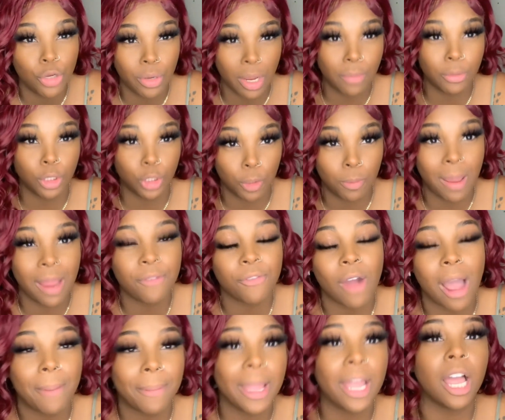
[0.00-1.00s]
You get what you pay for.
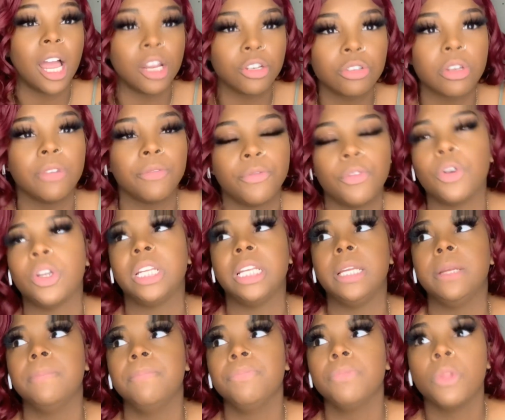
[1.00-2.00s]
I paid
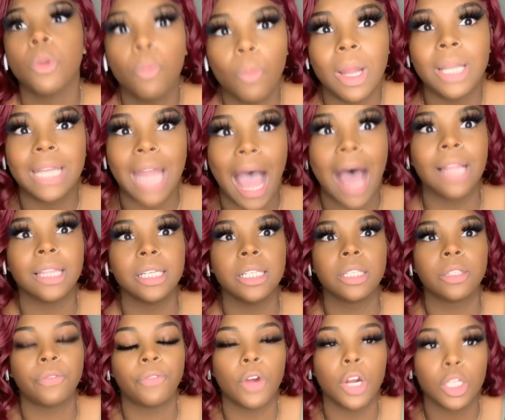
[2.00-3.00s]

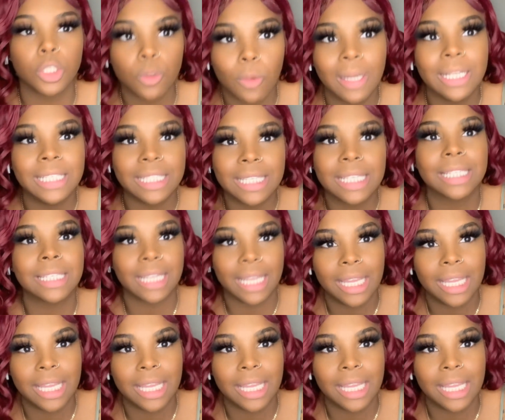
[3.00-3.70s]
$141 for a 26